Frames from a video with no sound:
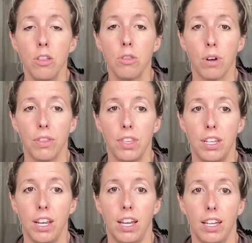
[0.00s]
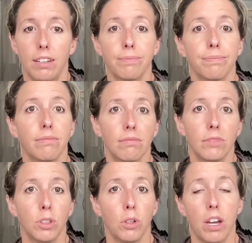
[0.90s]
throughout the day
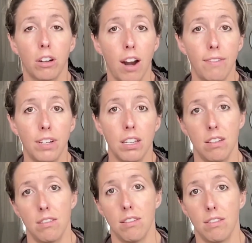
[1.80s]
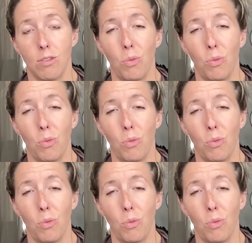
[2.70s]
so that gravity isn't